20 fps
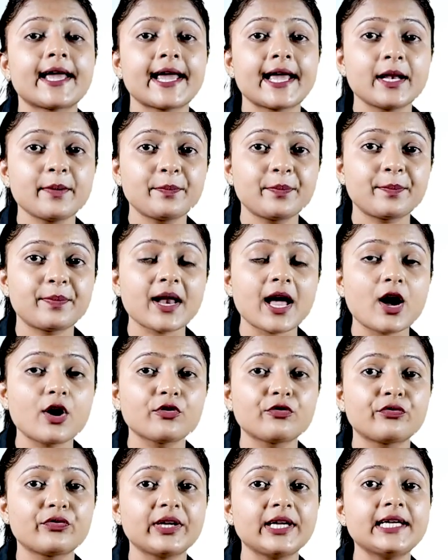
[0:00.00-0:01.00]
help
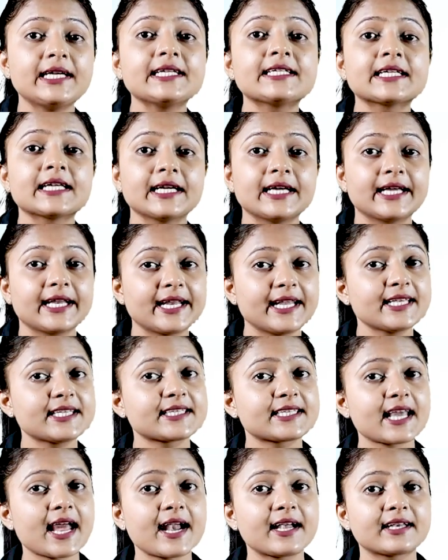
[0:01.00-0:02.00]
plow fields,
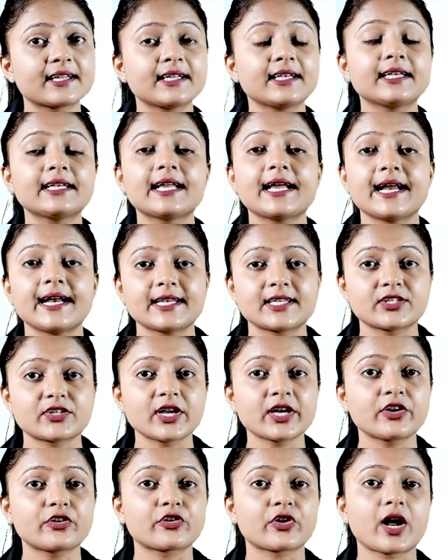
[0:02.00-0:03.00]
graze cattle,
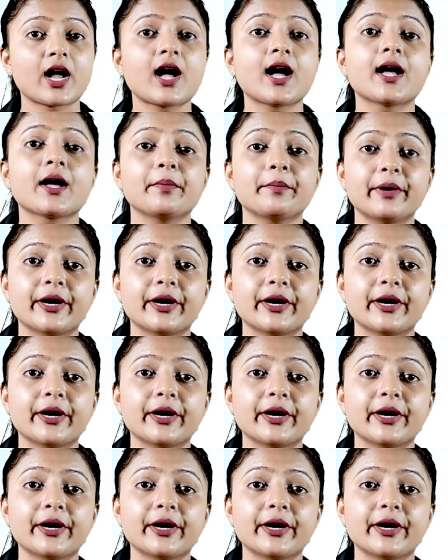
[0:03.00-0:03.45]
etc.